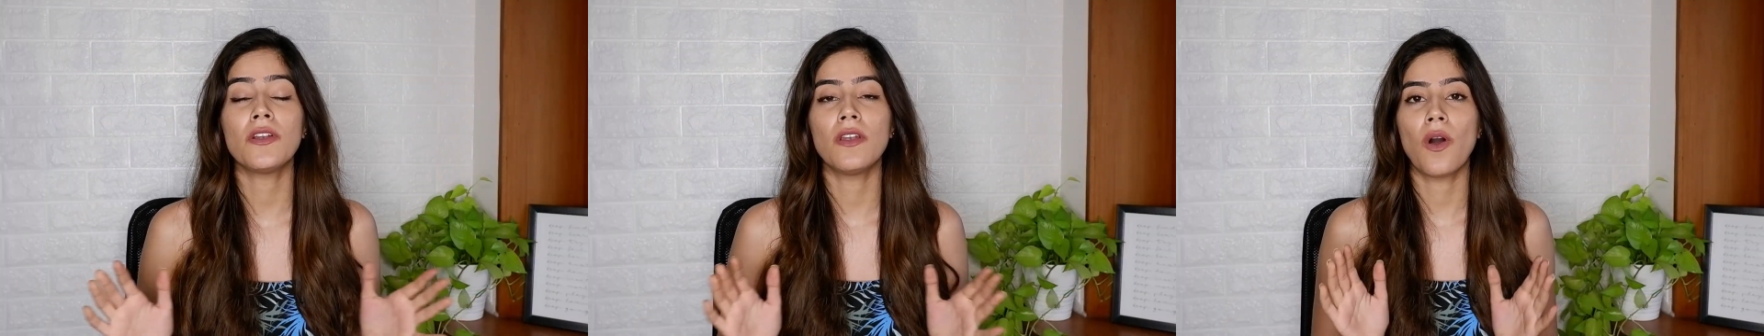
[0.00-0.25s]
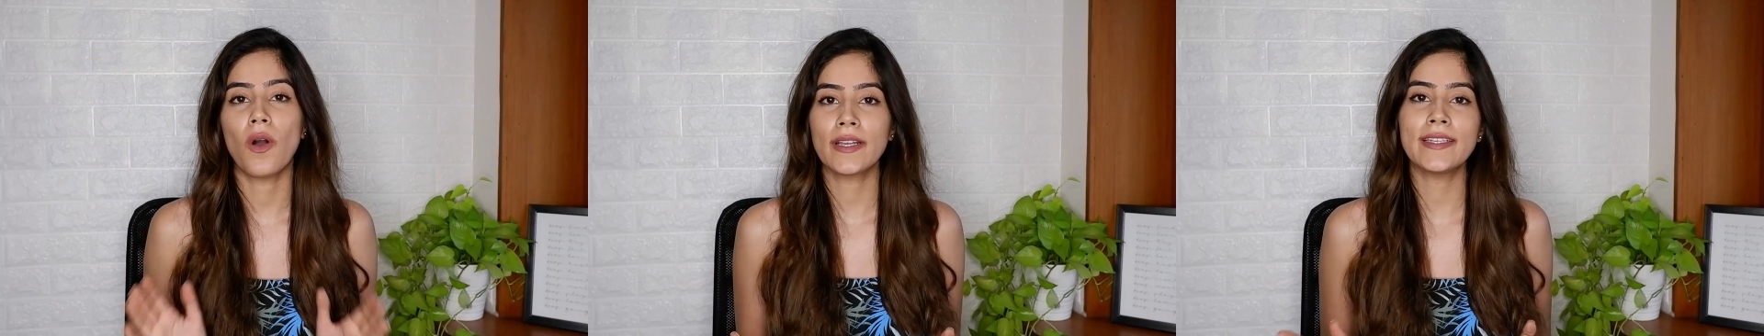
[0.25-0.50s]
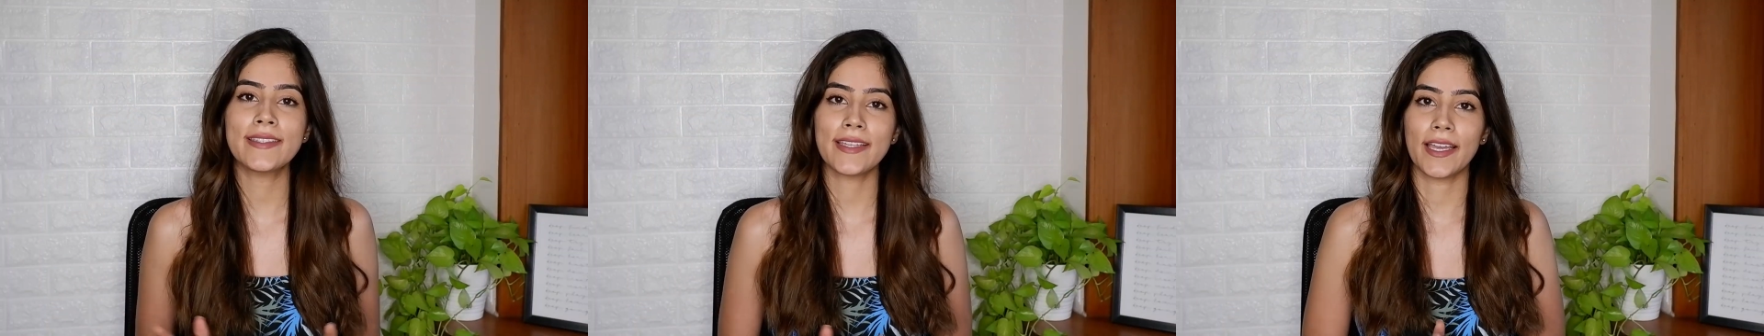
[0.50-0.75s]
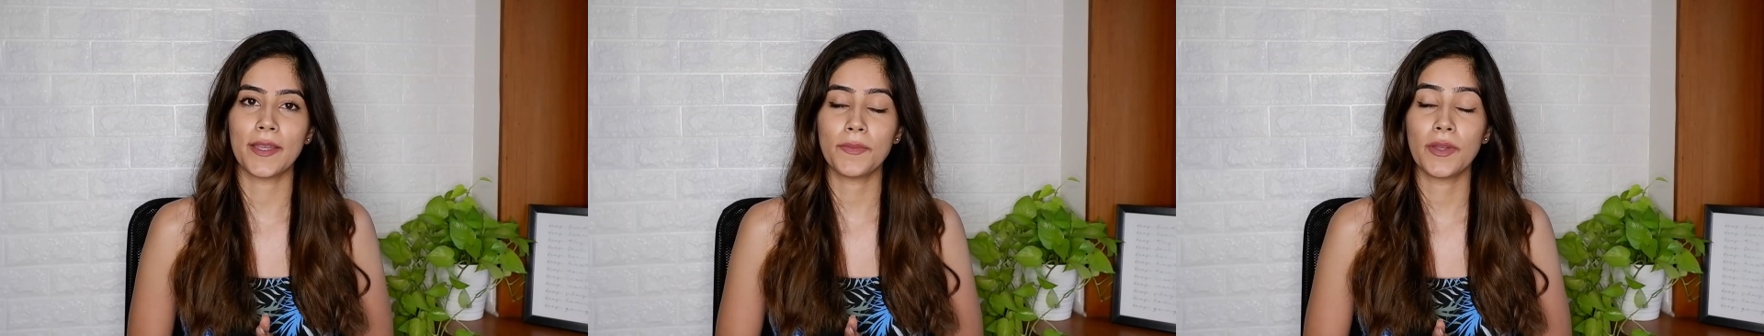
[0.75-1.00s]
the longest
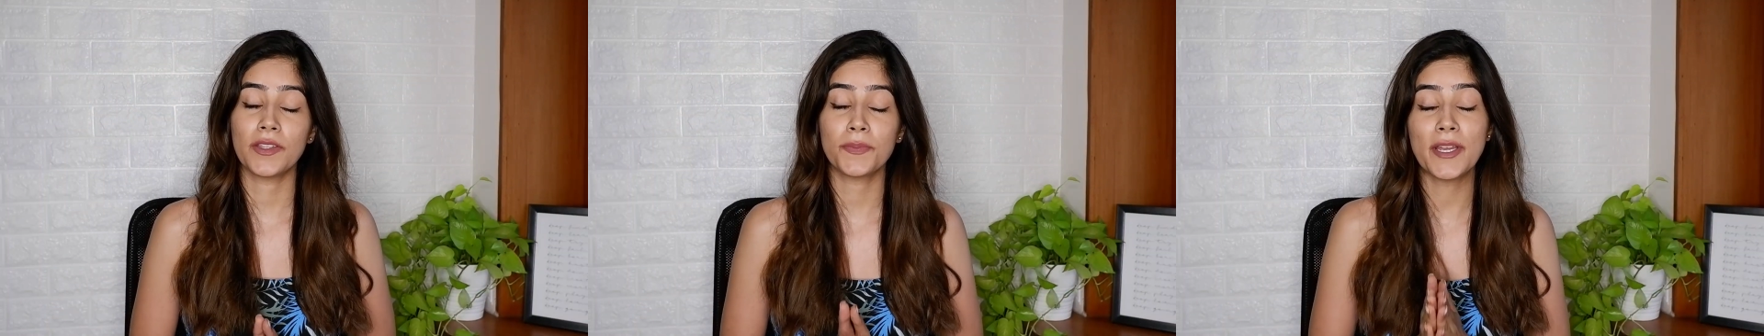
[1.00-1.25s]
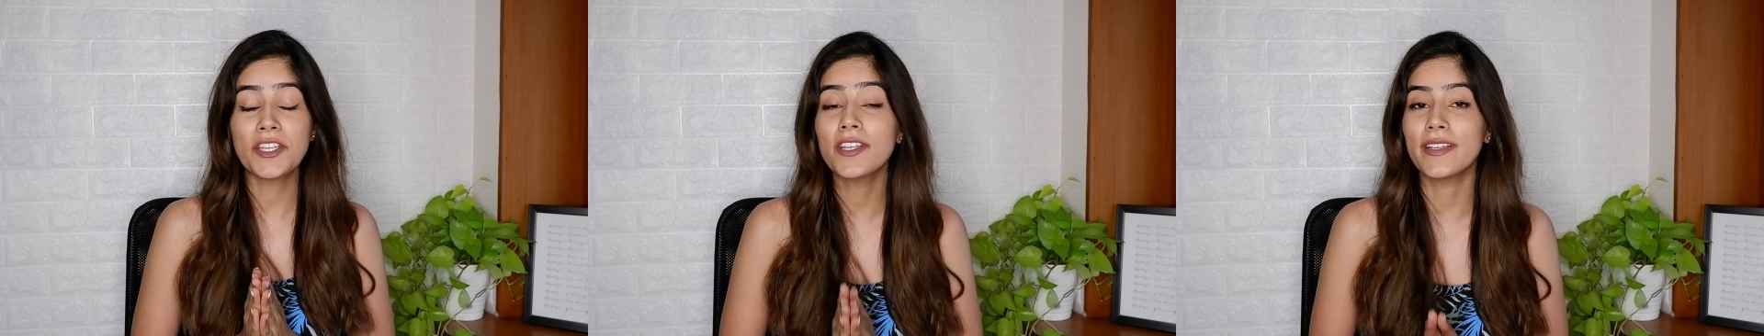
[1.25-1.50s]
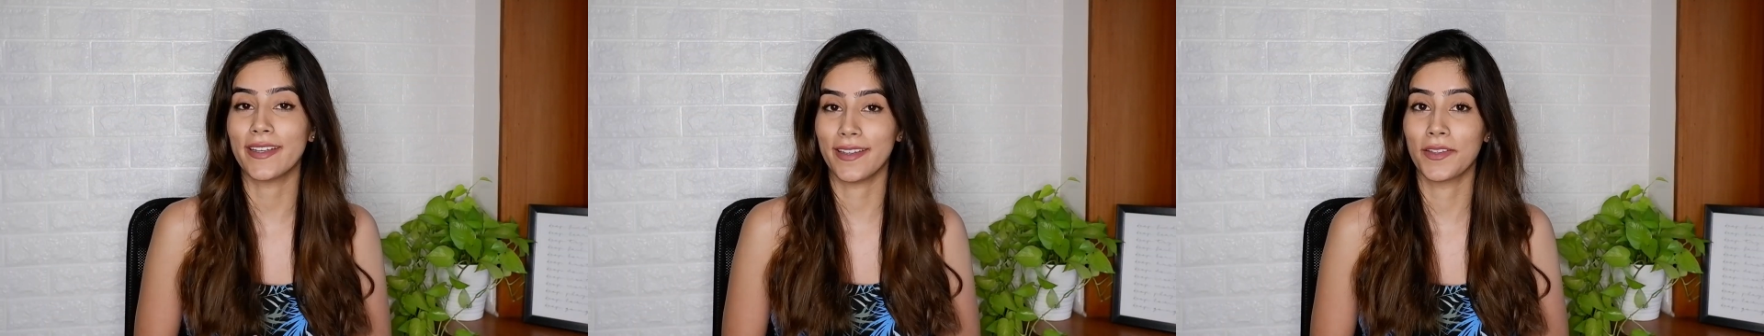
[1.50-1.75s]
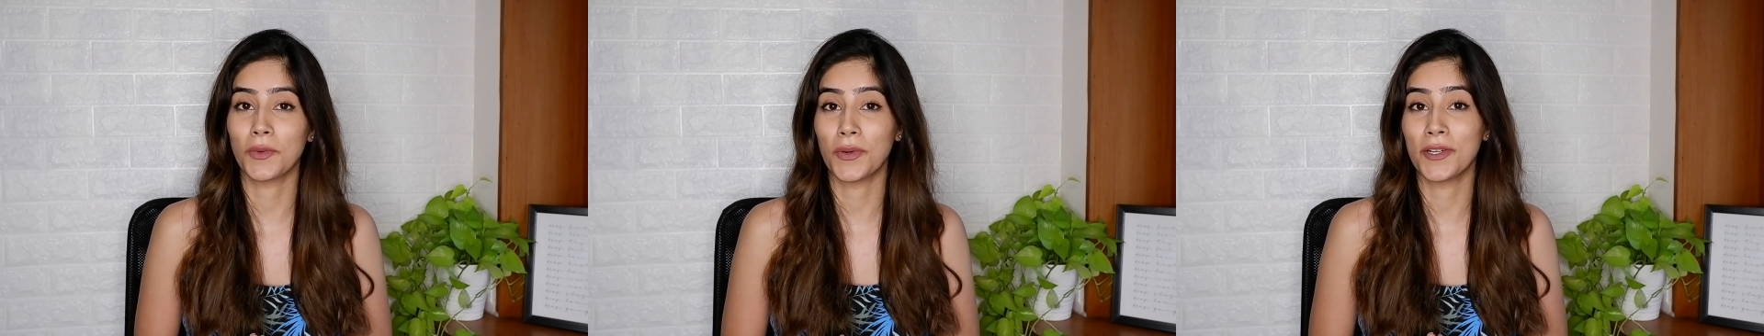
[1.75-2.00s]
time, especially
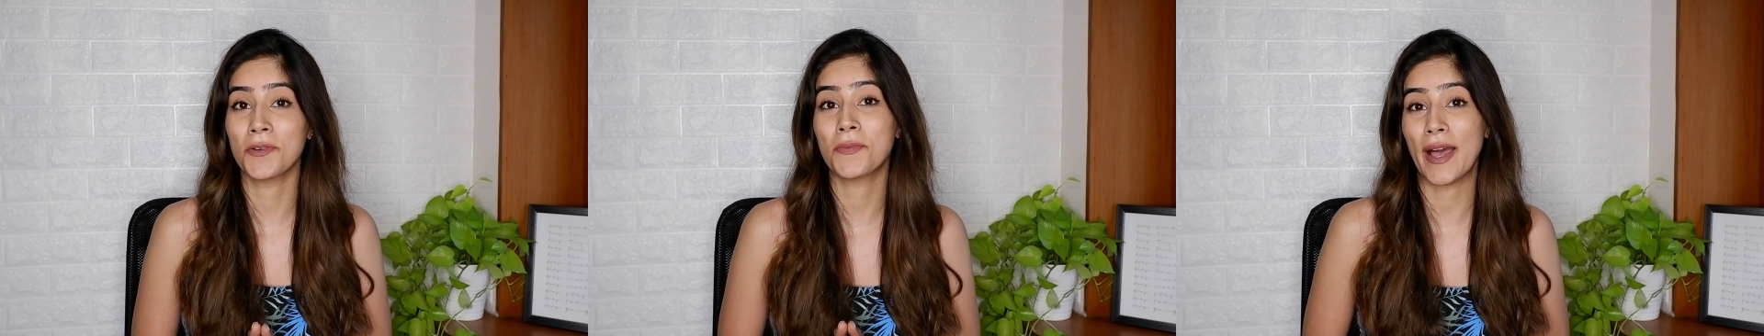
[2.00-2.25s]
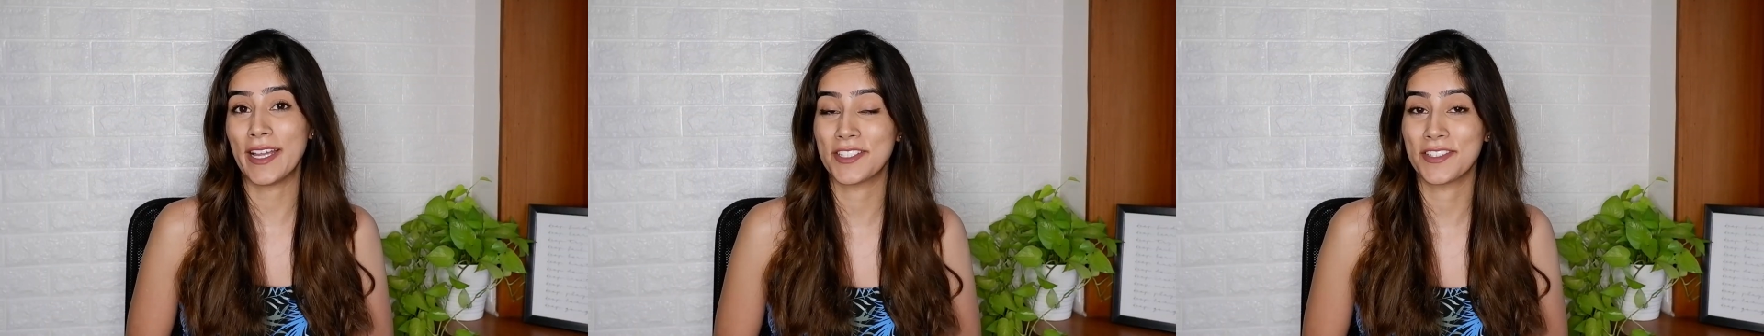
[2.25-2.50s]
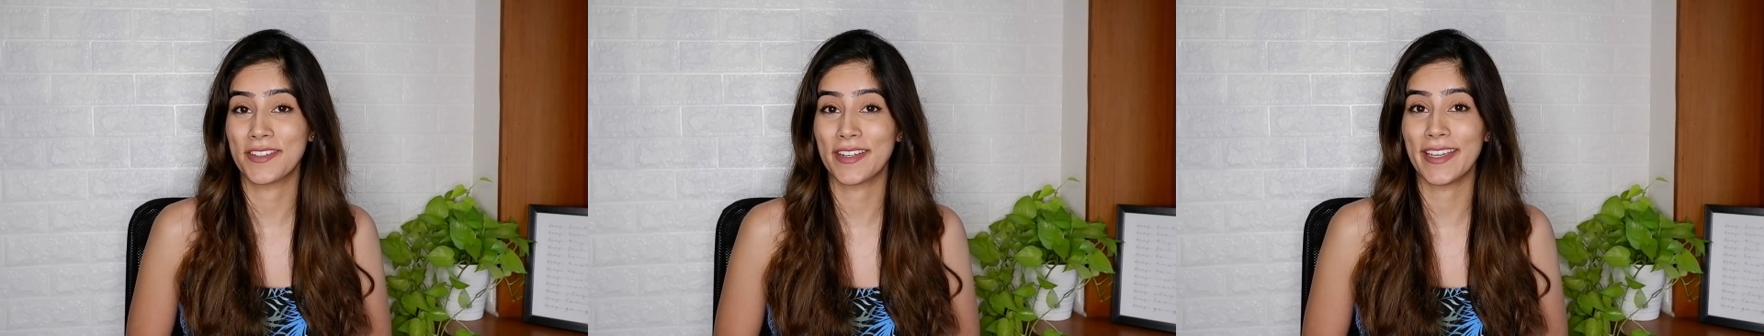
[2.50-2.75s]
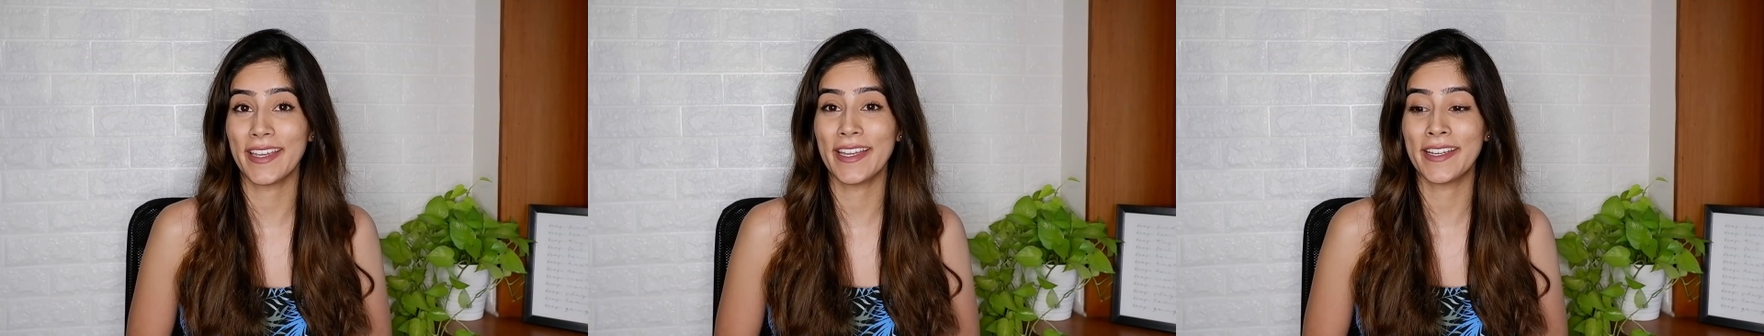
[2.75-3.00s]
in the world of pageantry,